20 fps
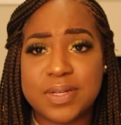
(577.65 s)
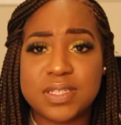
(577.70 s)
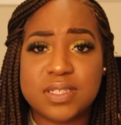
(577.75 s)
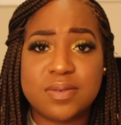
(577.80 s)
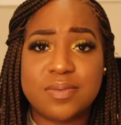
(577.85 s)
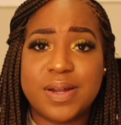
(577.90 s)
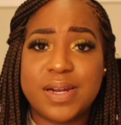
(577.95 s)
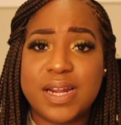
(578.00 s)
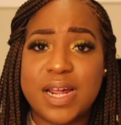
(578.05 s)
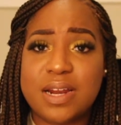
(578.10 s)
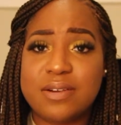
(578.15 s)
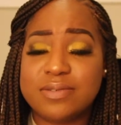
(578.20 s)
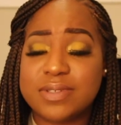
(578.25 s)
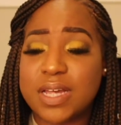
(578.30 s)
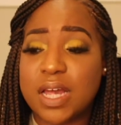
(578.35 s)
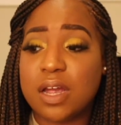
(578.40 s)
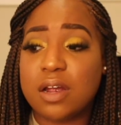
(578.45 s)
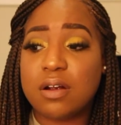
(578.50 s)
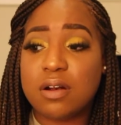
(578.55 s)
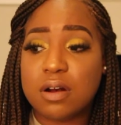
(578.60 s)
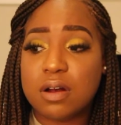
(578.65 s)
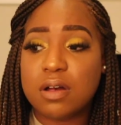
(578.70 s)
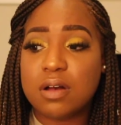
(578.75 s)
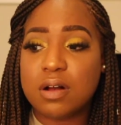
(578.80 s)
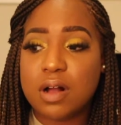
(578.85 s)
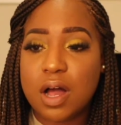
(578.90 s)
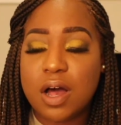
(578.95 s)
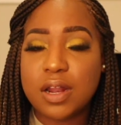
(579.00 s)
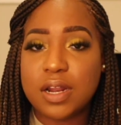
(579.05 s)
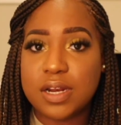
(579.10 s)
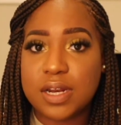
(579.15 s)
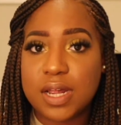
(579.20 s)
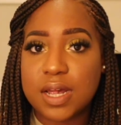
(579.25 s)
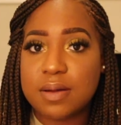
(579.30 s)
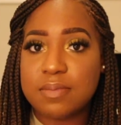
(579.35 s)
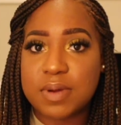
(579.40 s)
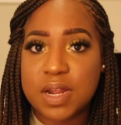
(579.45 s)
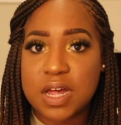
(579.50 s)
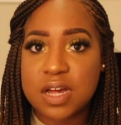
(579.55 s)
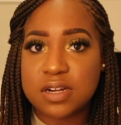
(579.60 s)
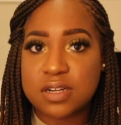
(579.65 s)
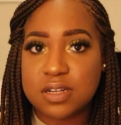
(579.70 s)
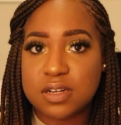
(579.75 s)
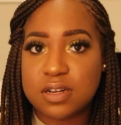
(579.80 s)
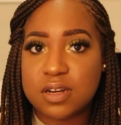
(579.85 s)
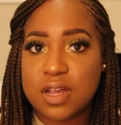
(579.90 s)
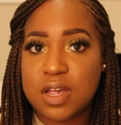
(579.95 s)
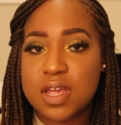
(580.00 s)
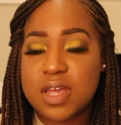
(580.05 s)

So my daddy was like, girl, call the damn doctor.